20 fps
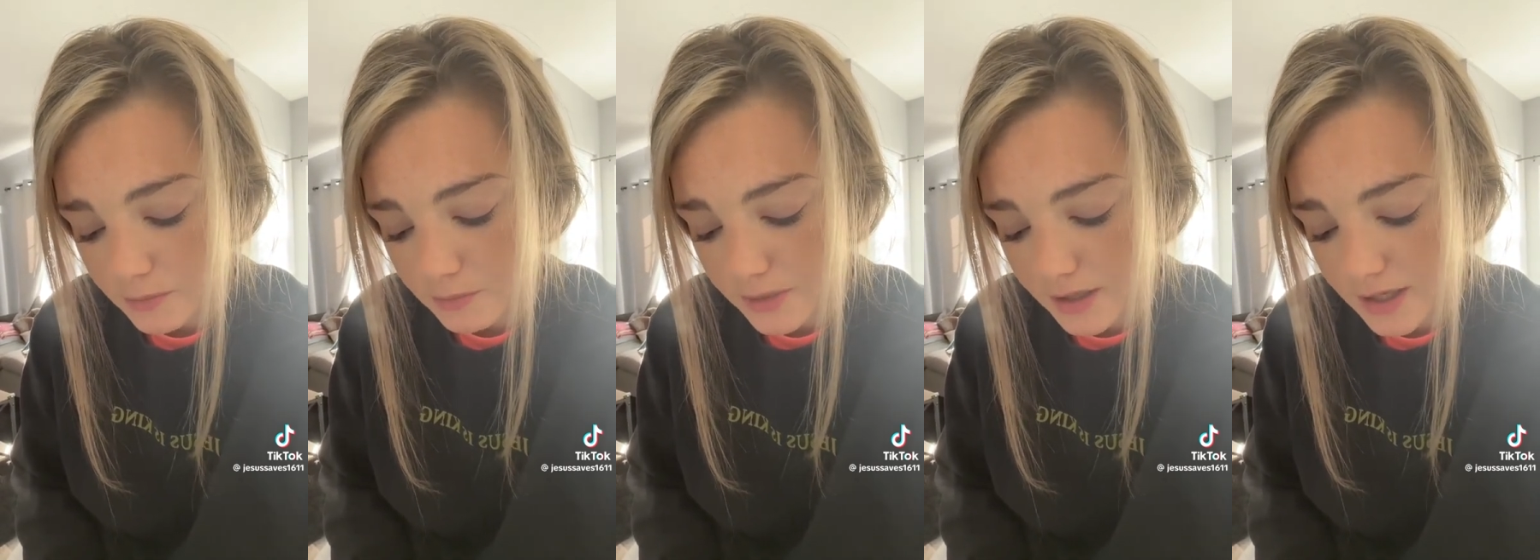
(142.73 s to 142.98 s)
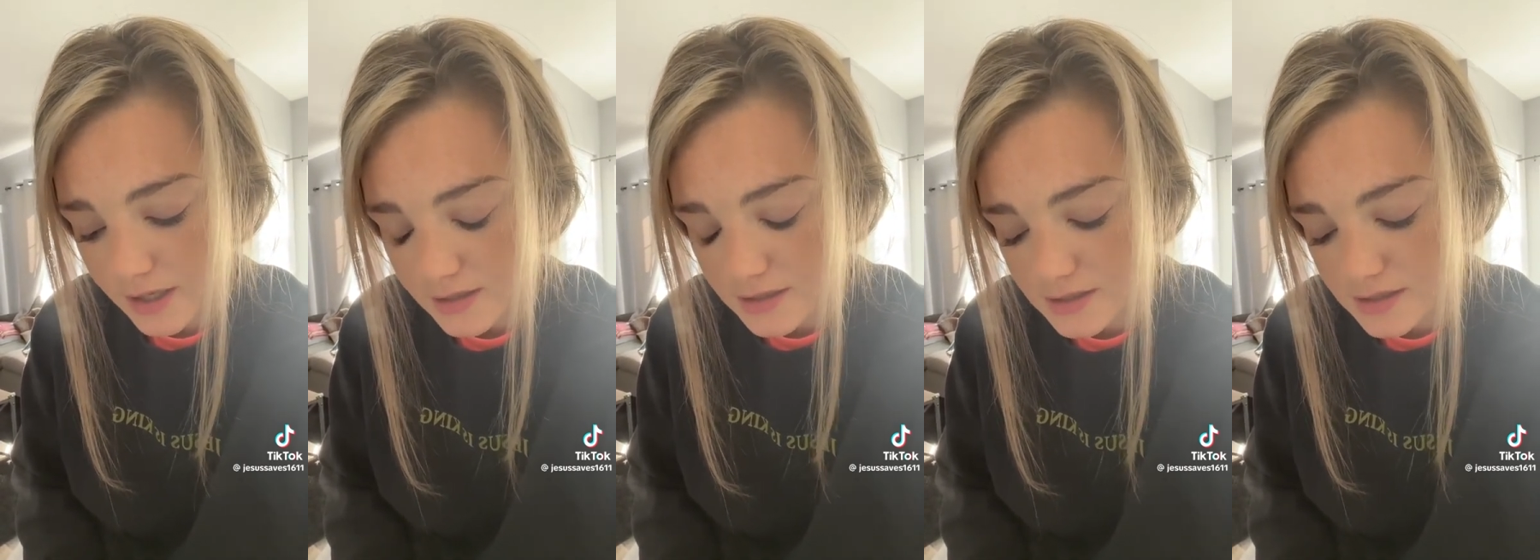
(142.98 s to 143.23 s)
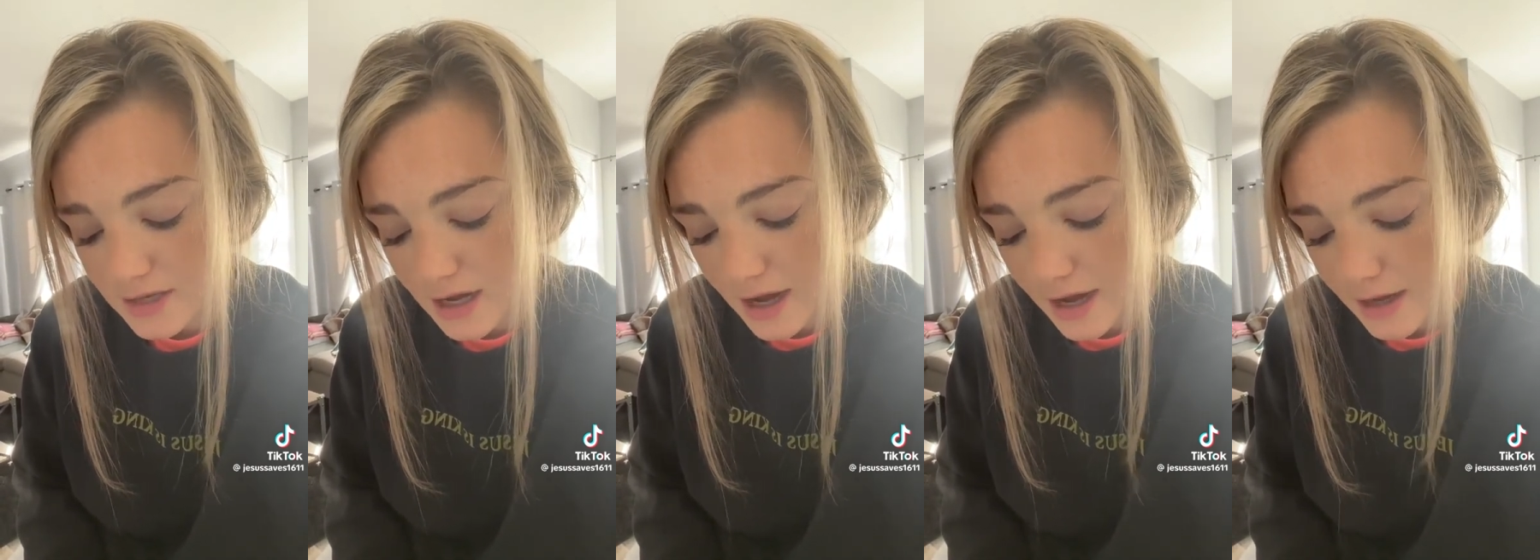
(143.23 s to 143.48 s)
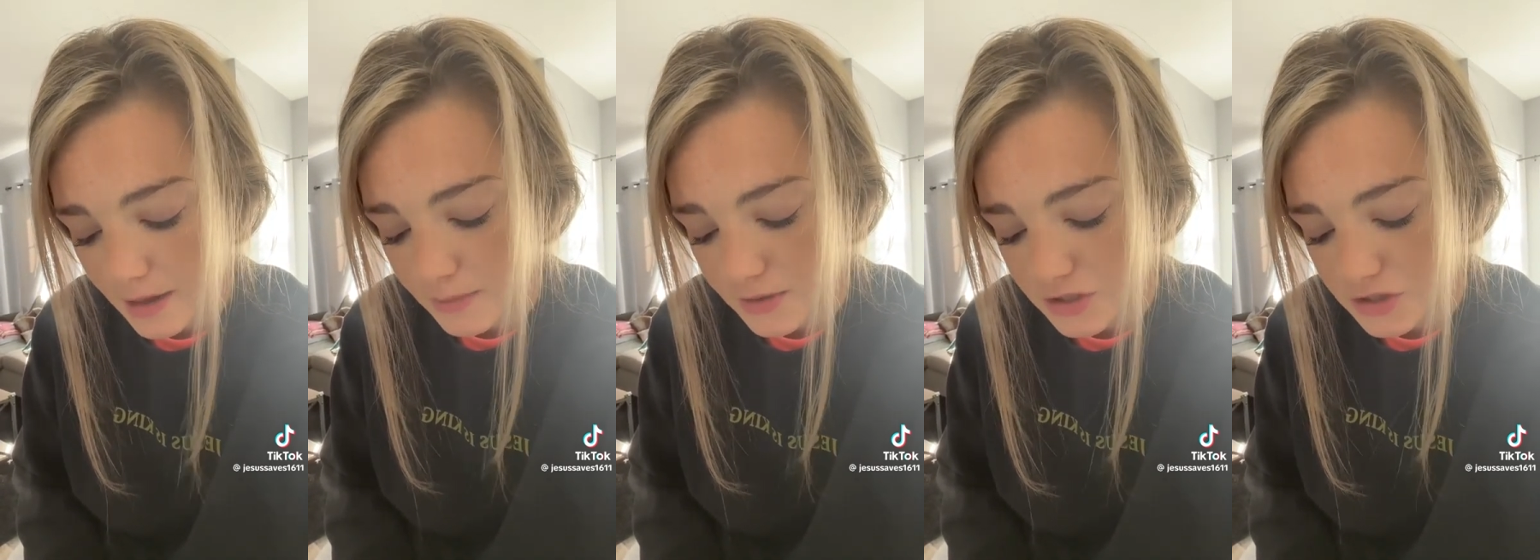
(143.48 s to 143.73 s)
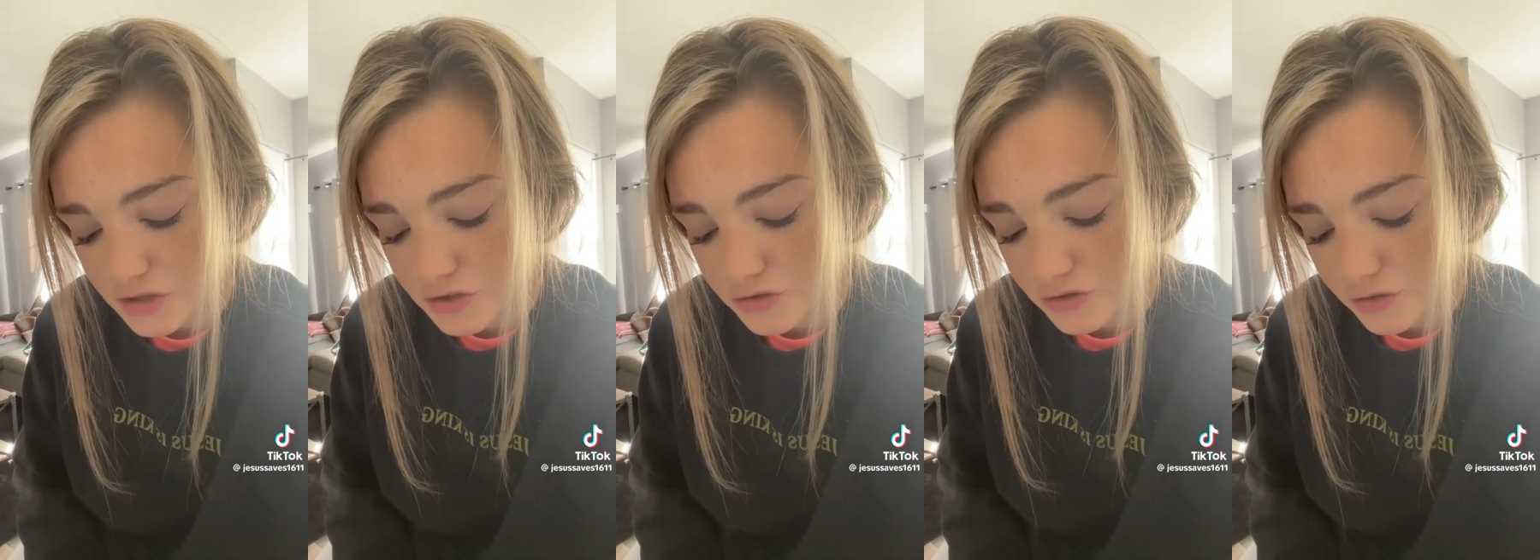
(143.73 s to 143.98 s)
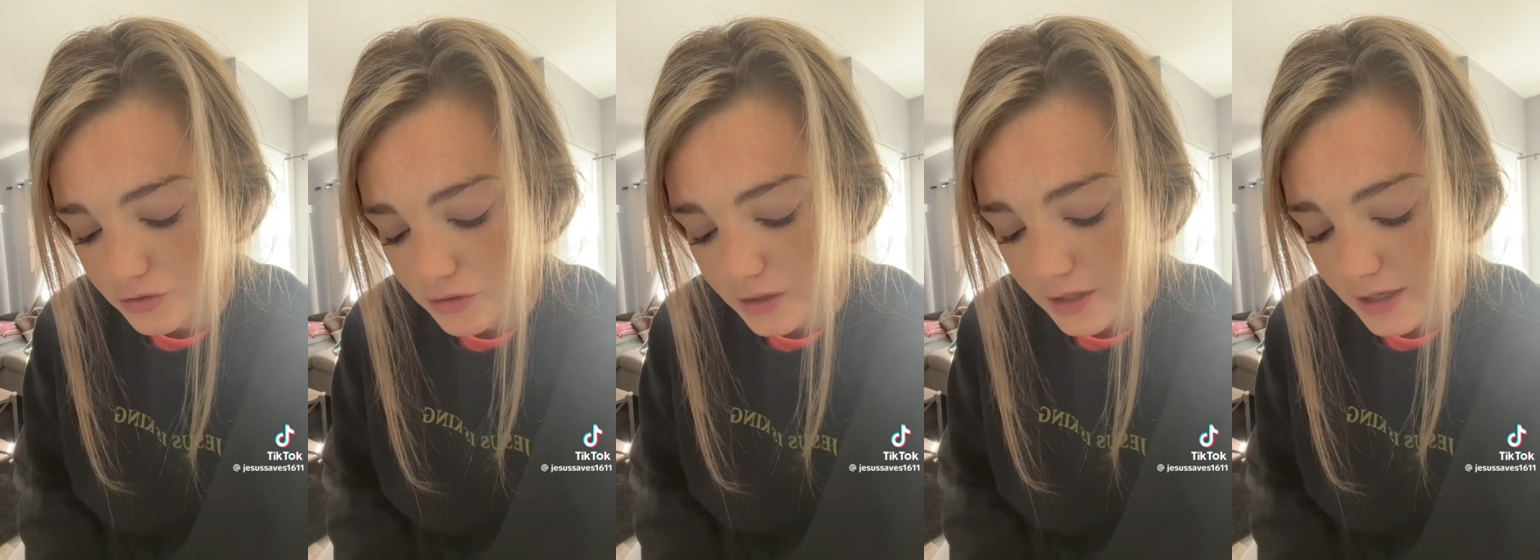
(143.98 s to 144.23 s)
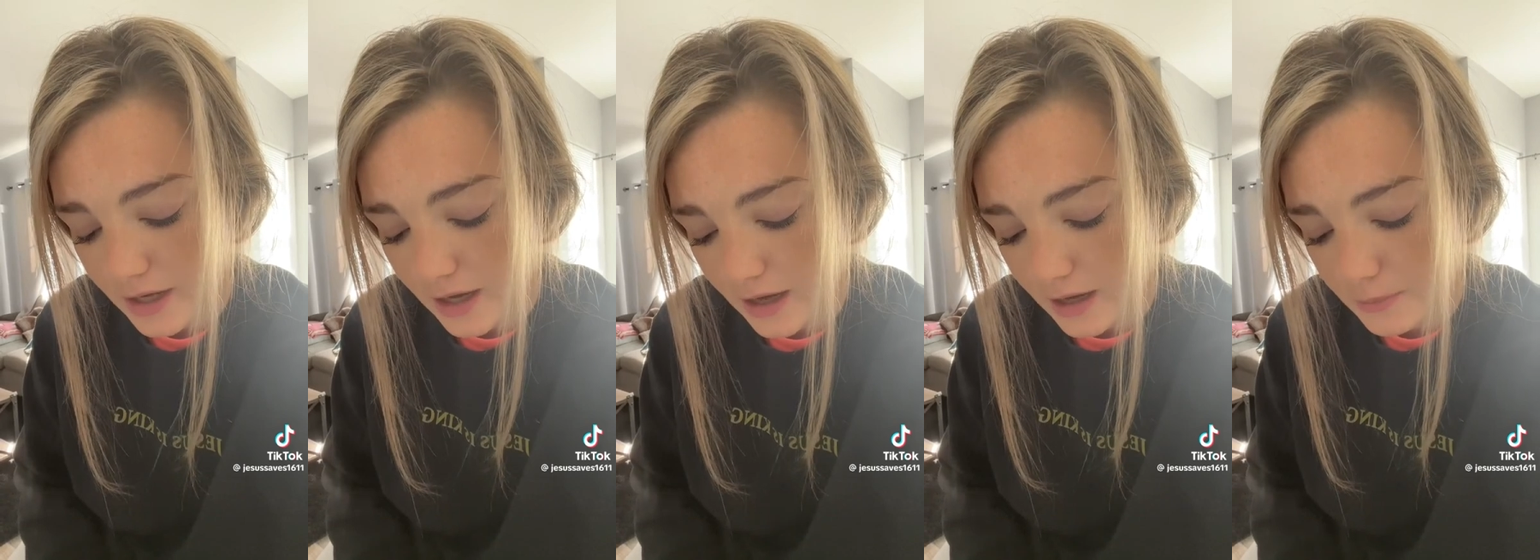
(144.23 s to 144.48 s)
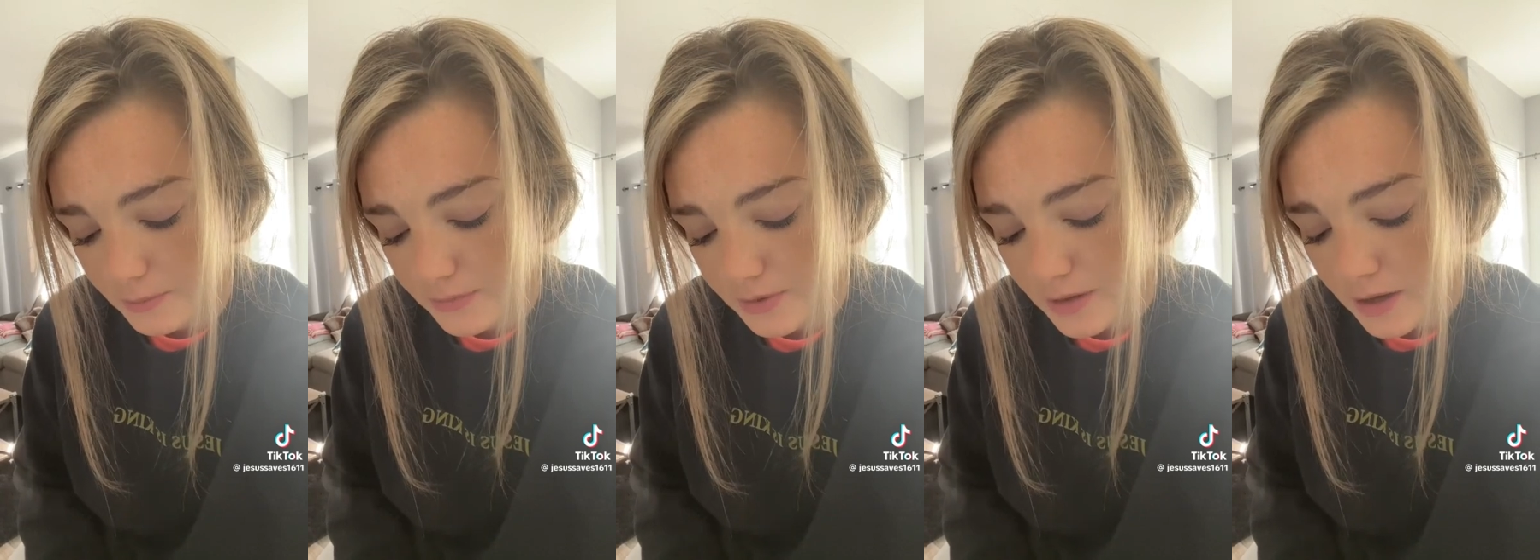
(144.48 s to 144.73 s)
because time is truly
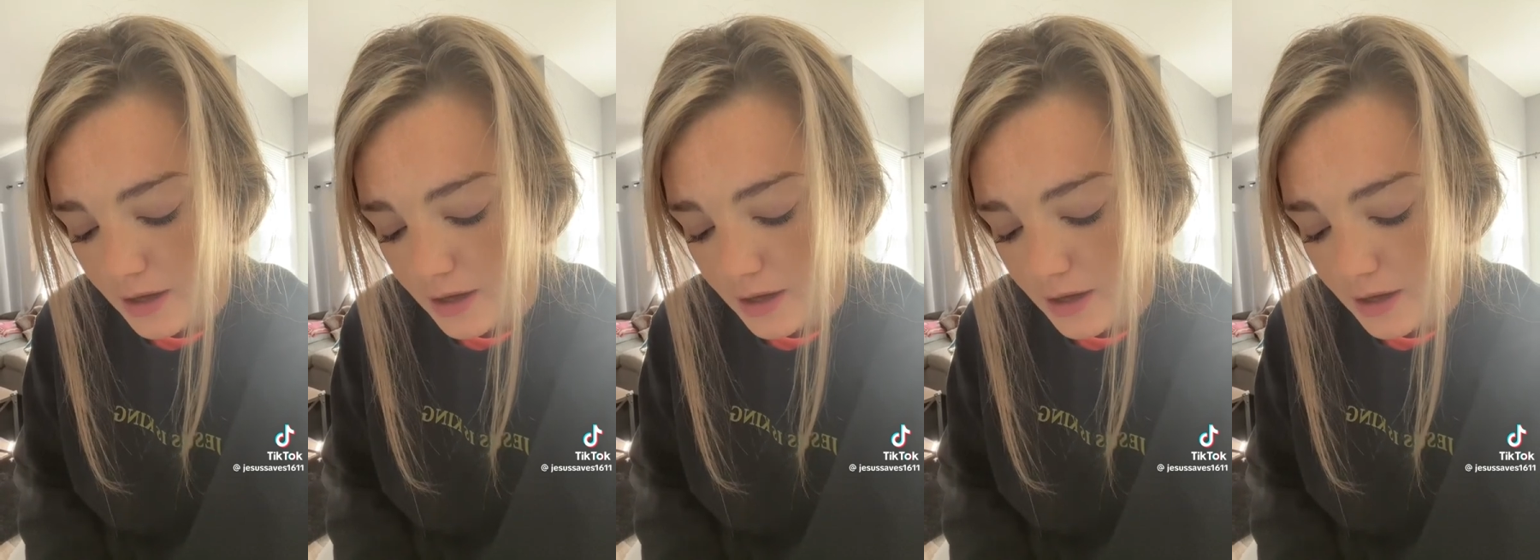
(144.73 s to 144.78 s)
up.